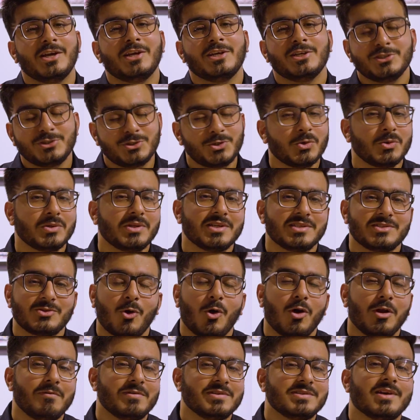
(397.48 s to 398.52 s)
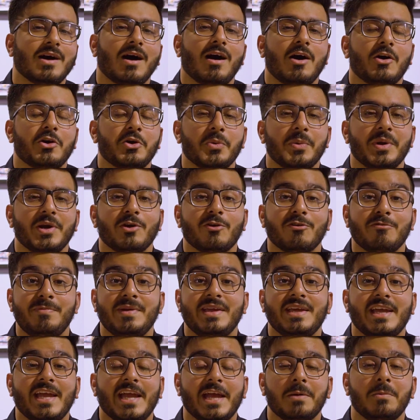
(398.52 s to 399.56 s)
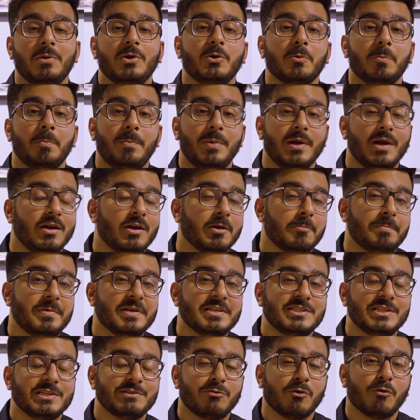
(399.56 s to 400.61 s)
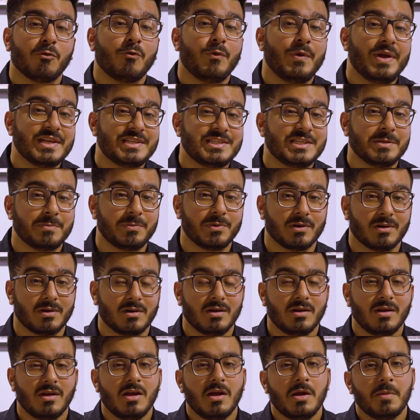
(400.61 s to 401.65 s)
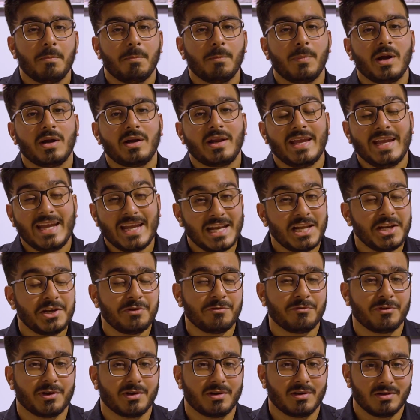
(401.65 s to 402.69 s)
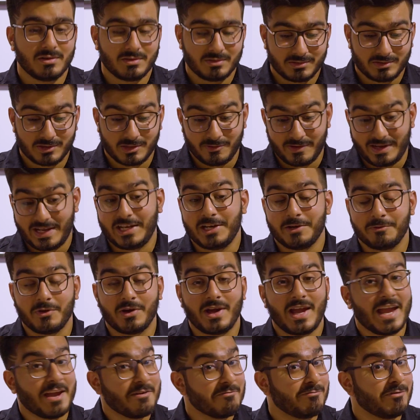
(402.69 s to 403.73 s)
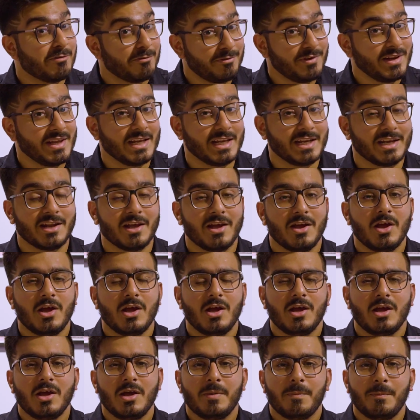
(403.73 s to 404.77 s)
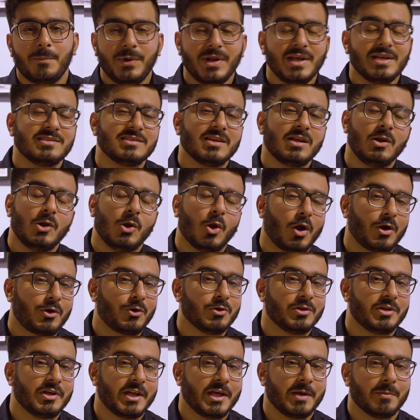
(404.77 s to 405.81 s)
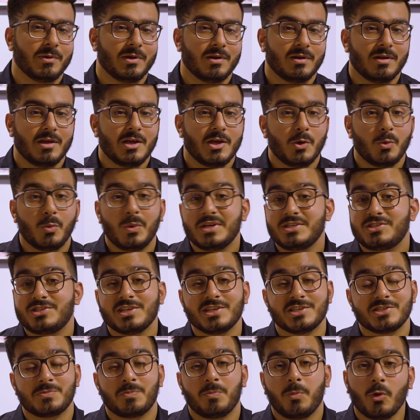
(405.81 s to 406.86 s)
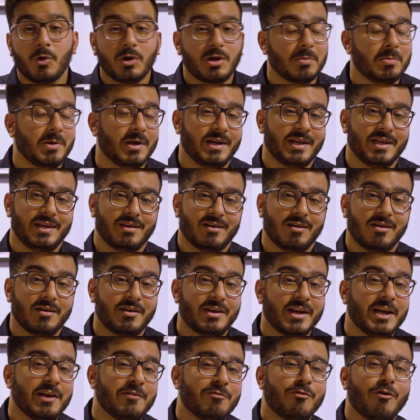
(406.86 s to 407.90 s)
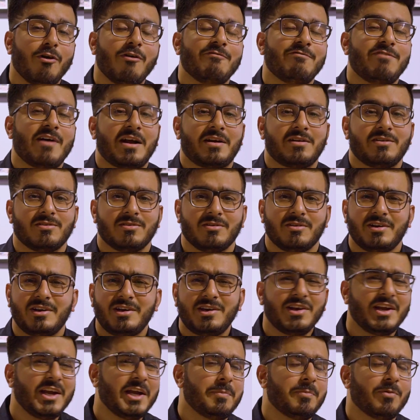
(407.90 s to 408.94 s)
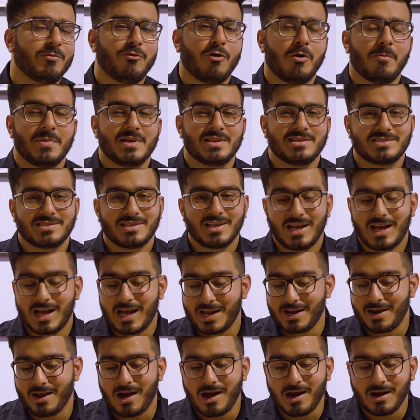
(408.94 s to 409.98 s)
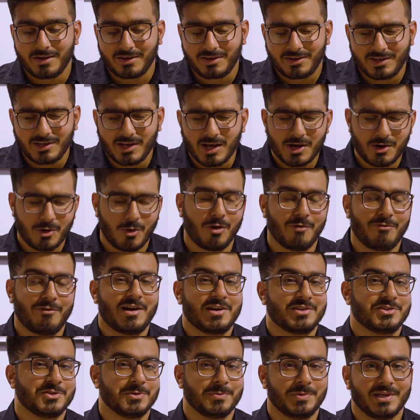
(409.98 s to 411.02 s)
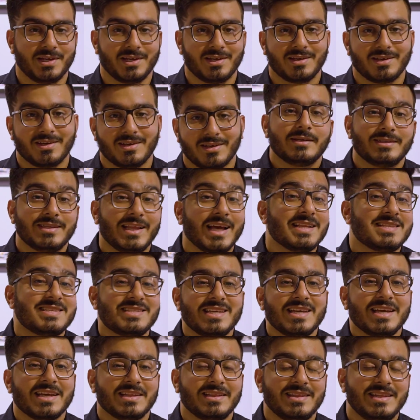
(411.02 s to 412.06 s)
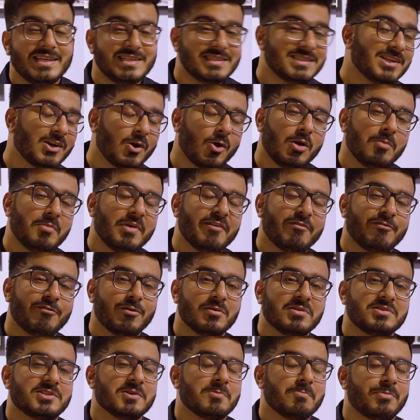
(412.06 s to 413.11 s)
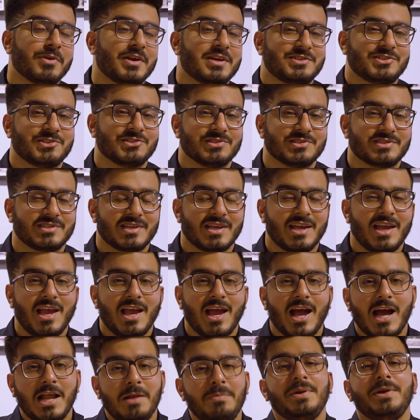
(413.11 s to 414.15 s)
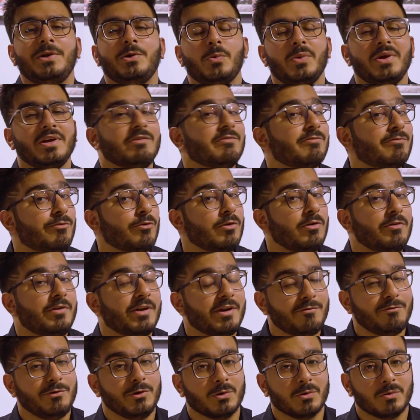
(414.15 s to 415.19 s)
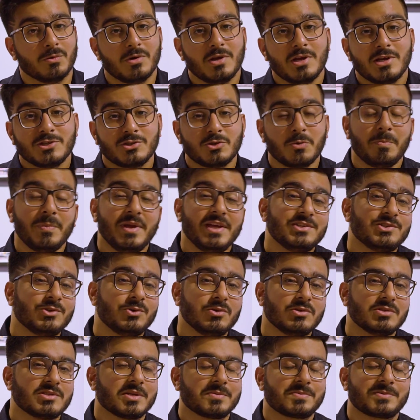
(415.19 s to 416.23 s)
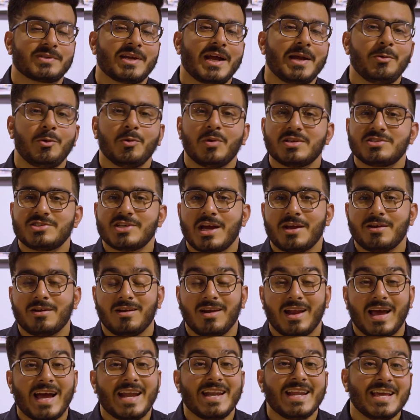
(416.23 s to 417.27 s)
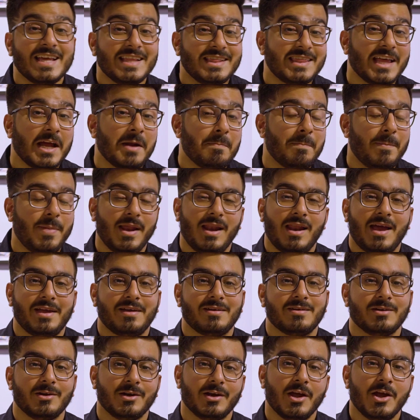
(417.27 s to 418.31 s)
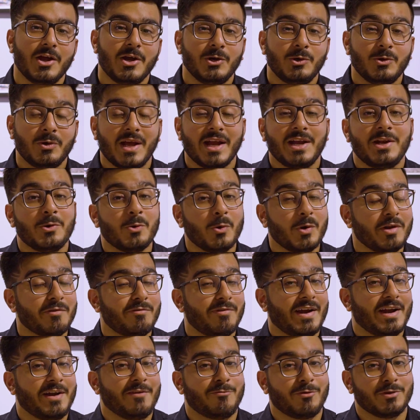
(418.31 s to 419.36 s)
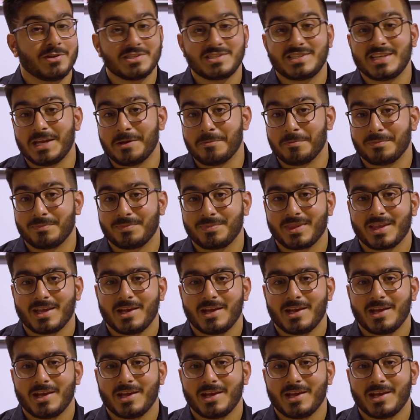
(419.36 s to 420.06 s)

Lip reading: Sure, there's always the argument of being able to build a PC for way cheaper, but Alienware, the Alienware M15, brings a lot to the table, which is portability, a great form factor, great performance, and a ton of RGB. That said, these are all my first impressions. I'll be doing a full review, so make sure to subscribe to our channel and hit that bell icon to get notified for the same.